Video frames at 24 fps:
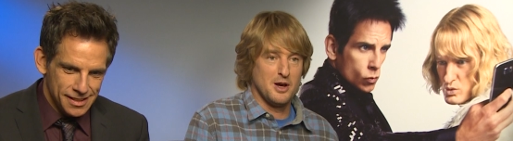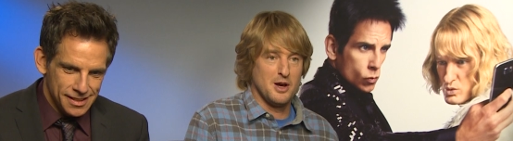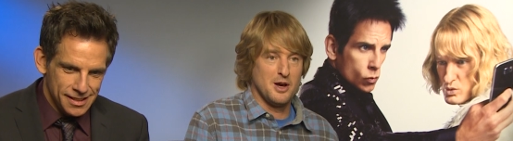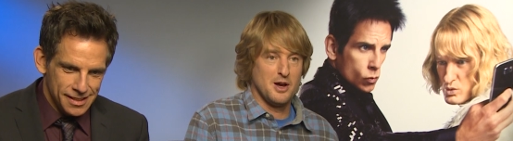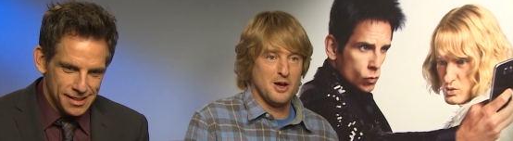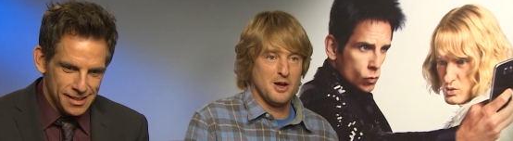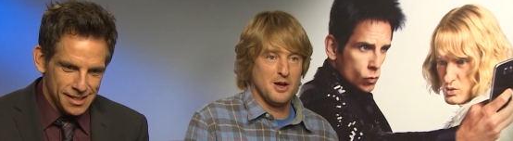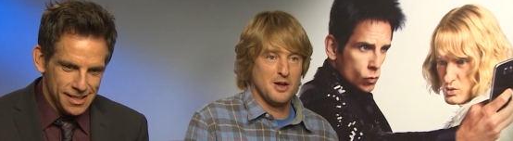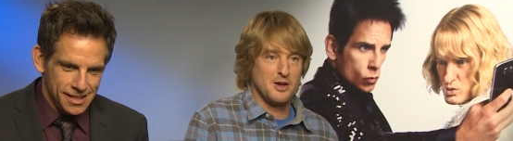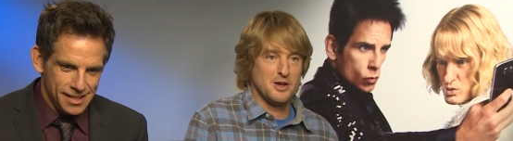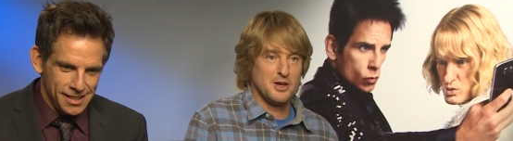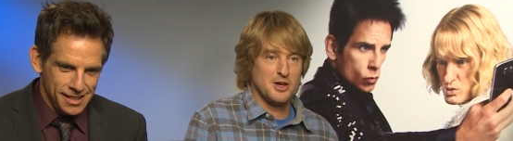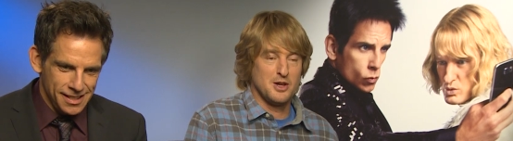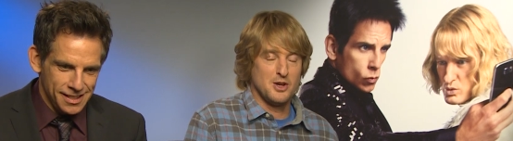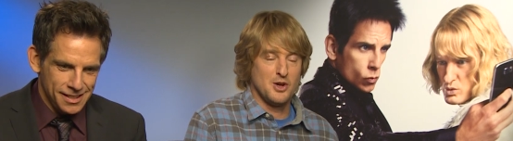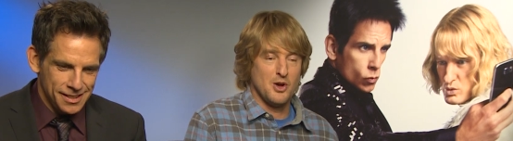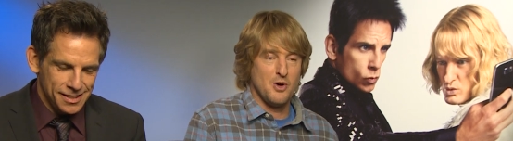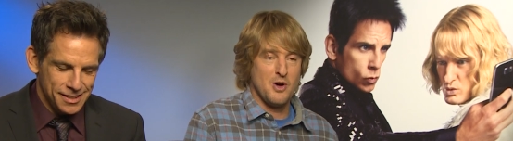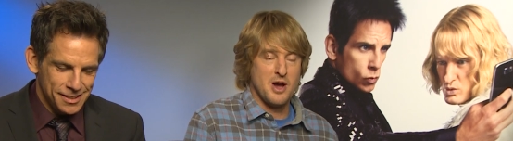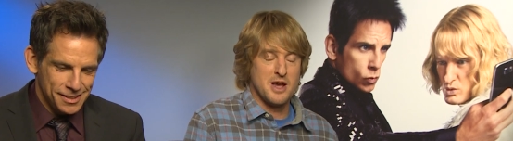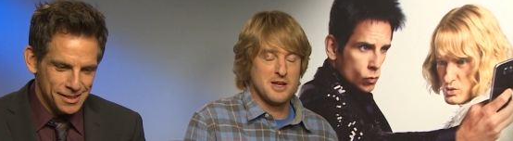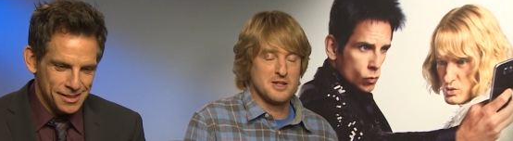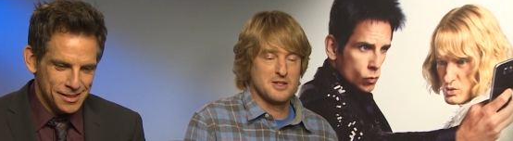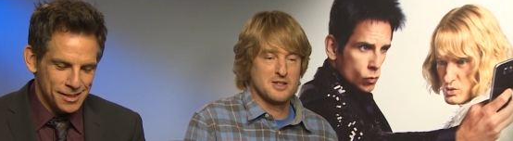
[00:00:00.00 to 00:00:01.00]
Speaker 1: Uh, you
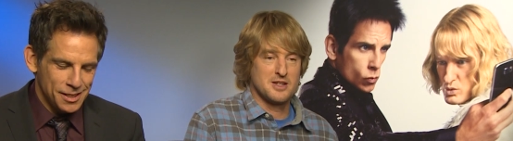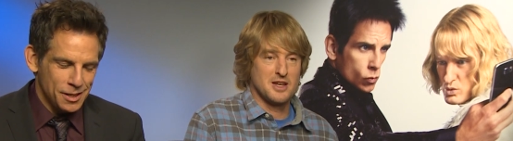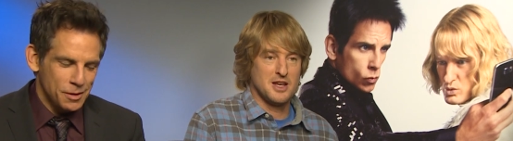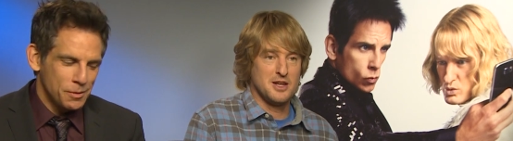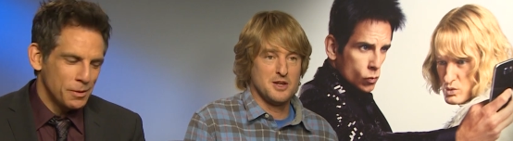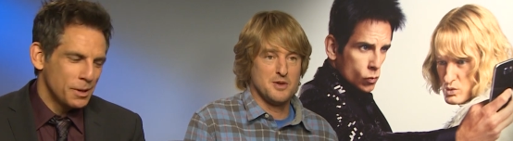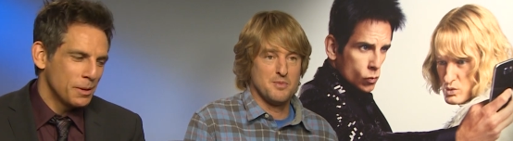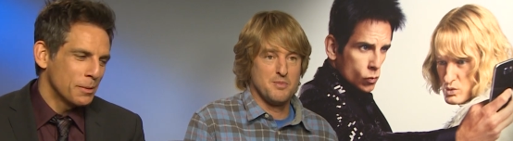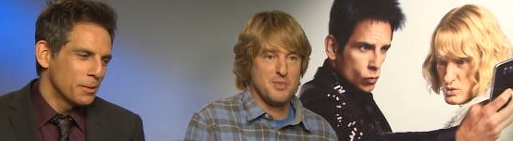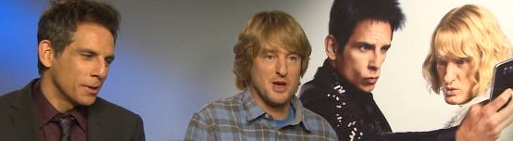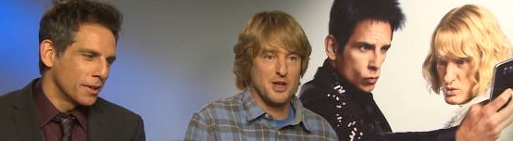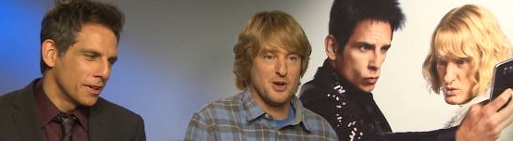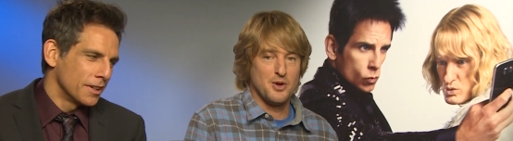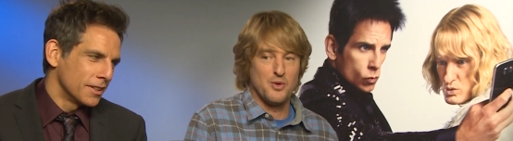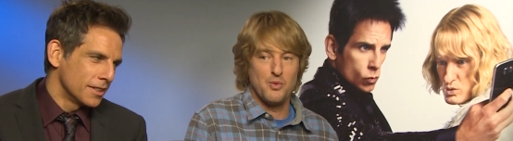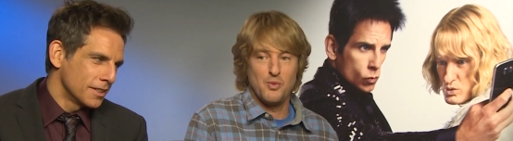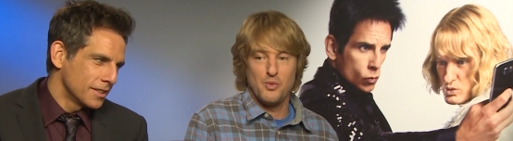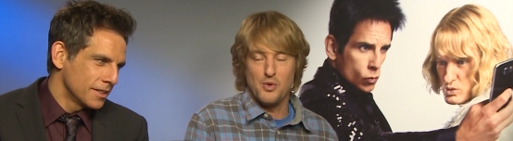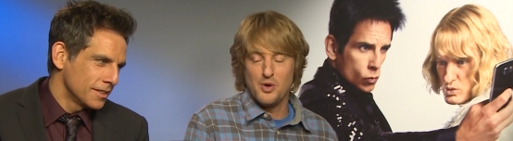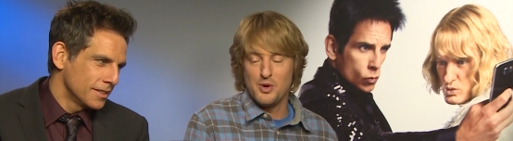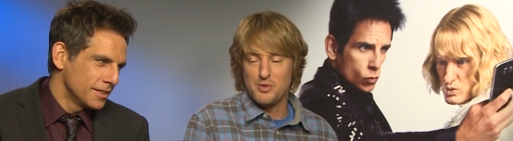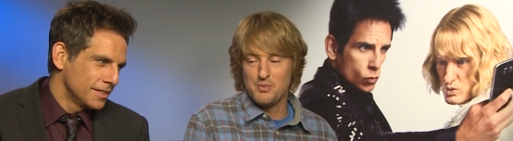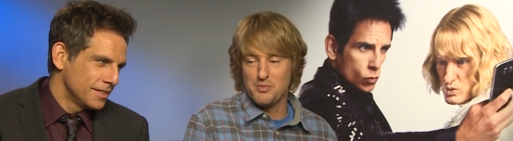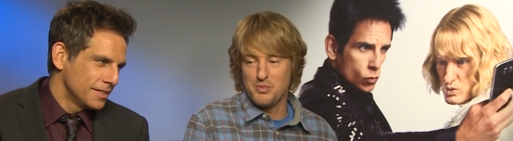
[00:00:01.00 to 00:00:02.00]
know, I said no, to Ben
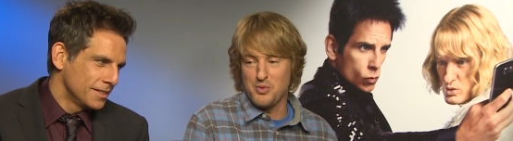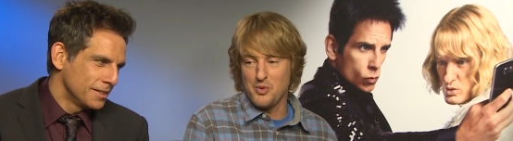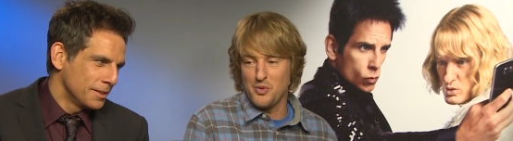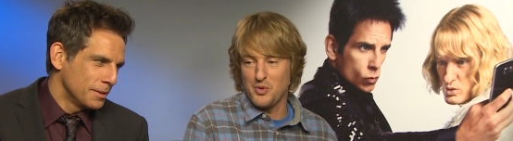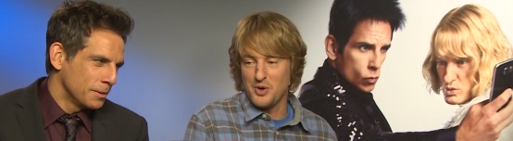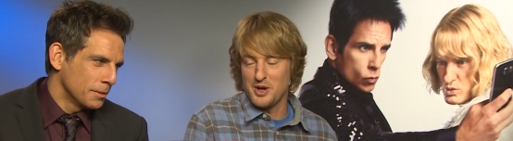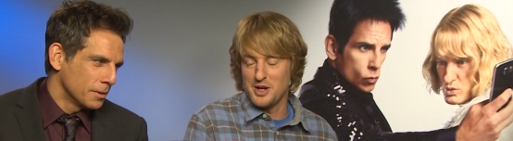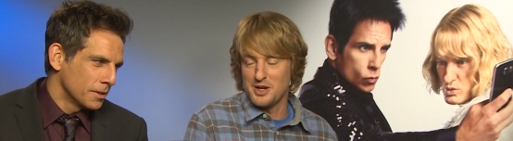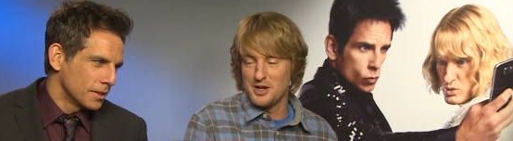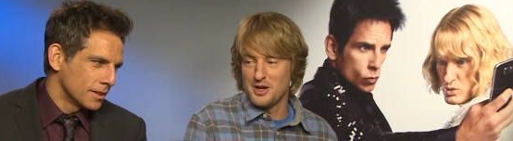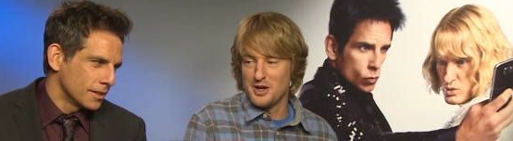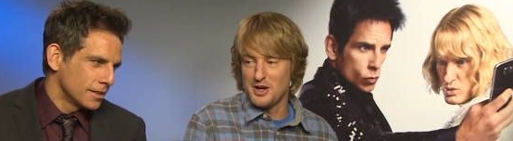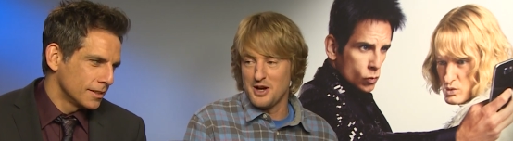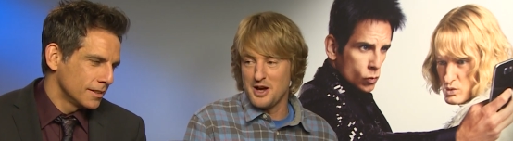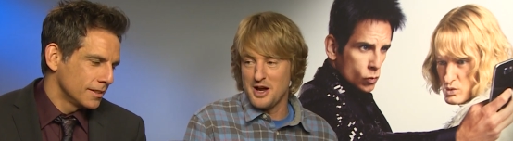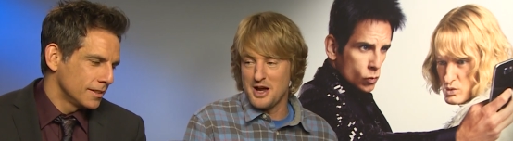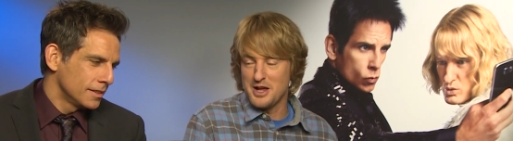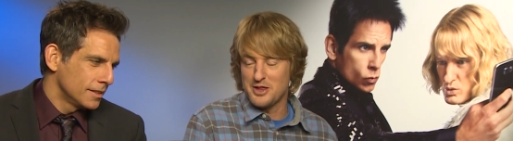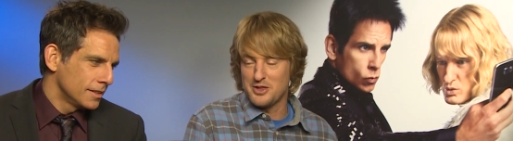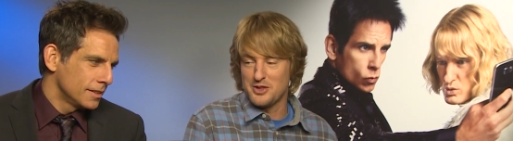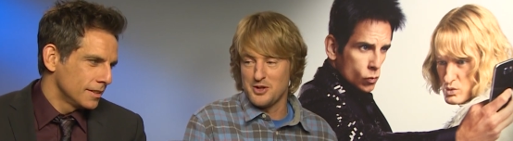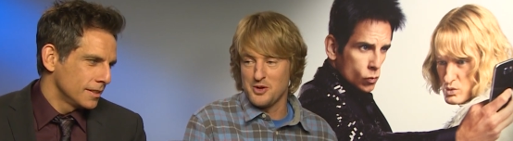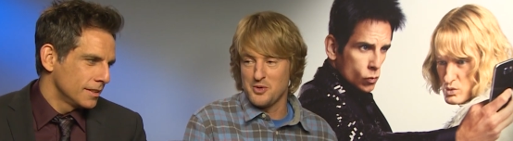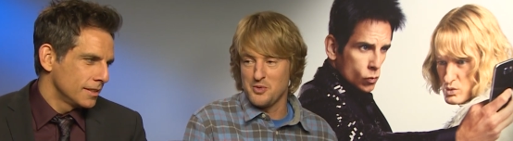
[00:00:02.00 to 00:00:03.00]
at one point, uh,
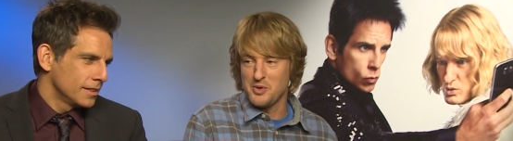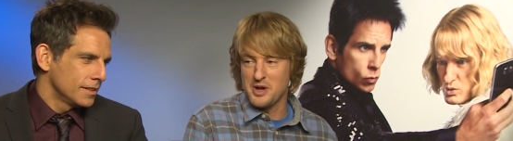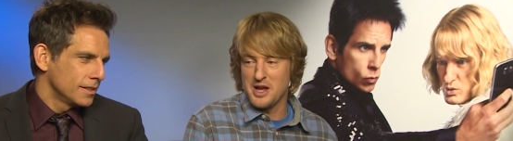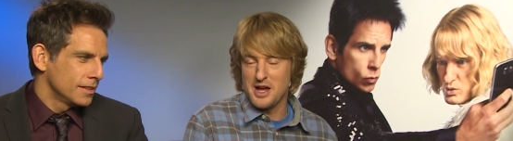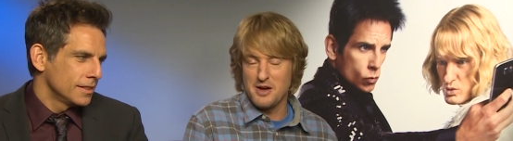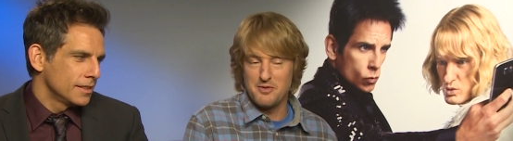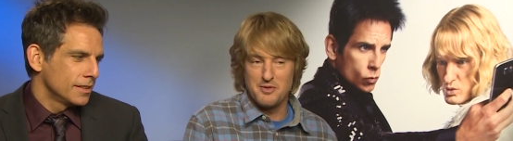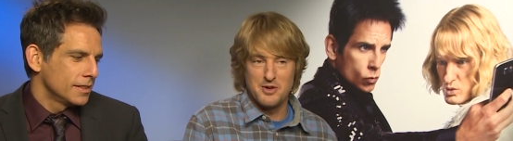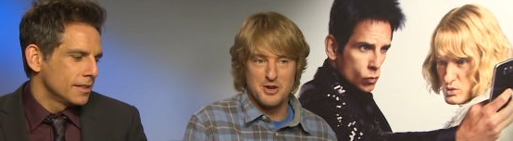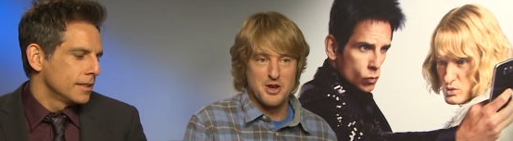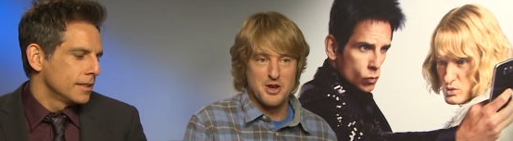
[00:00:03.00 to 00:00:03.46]
I think we have